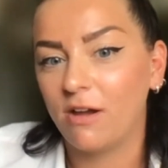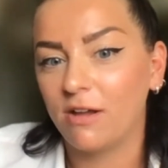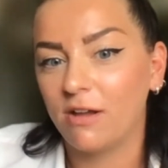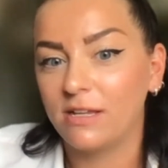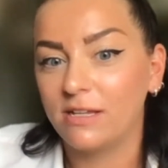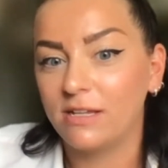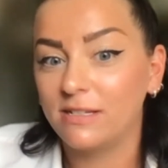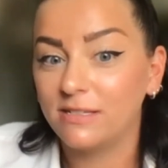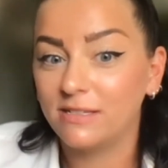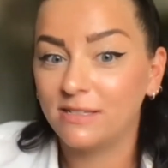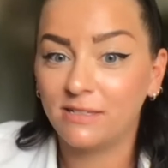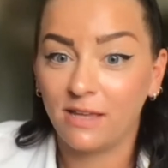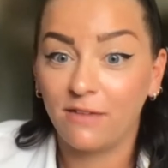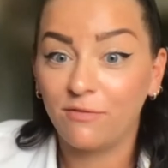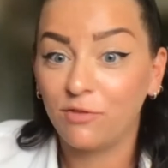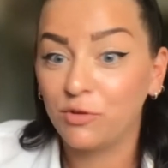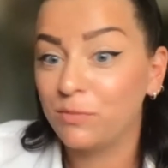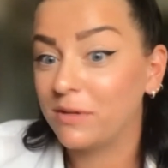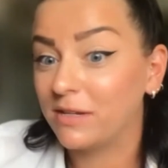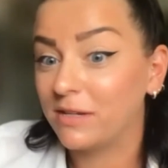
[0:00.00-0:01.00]
is
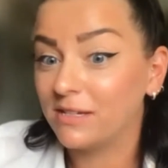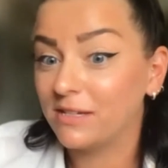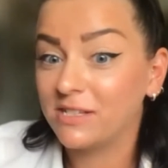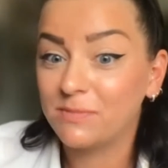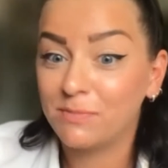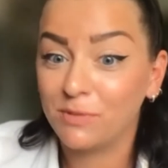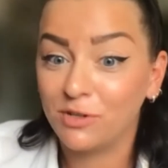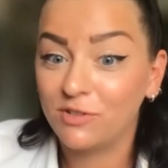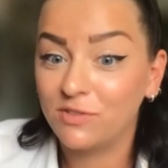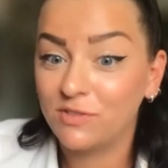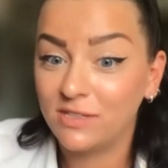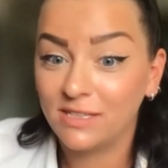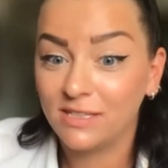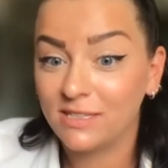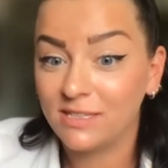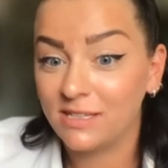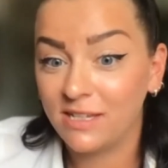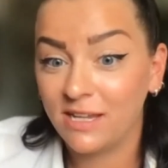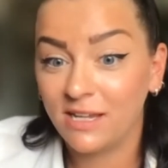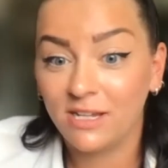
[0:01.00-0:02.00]
everybody experiencing
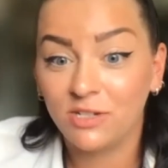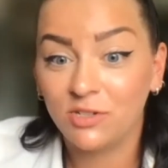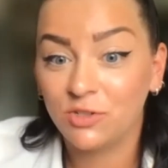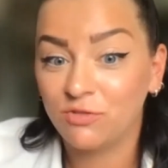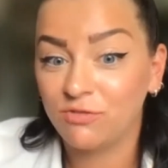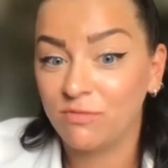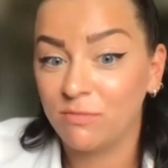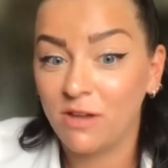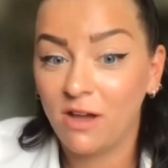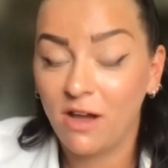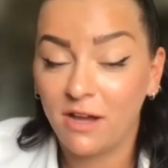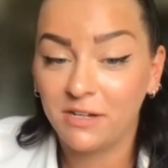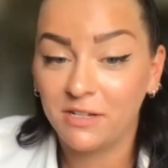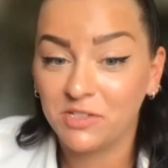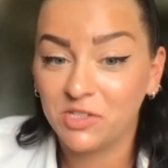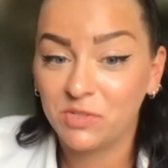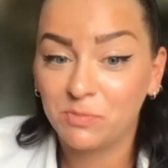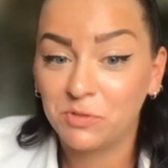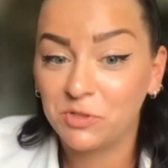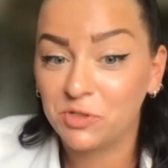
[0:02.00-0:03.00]
today, just from the
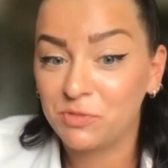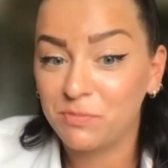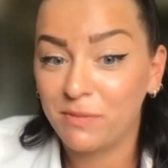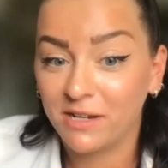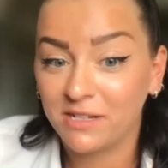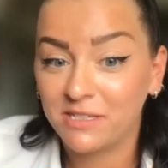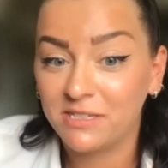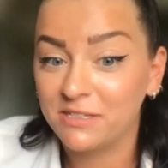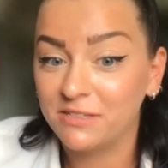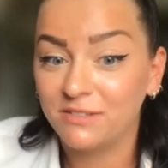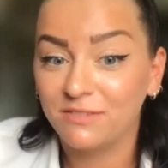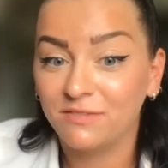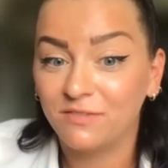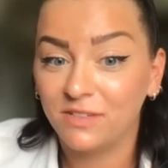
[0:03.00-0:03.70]
audience perspective.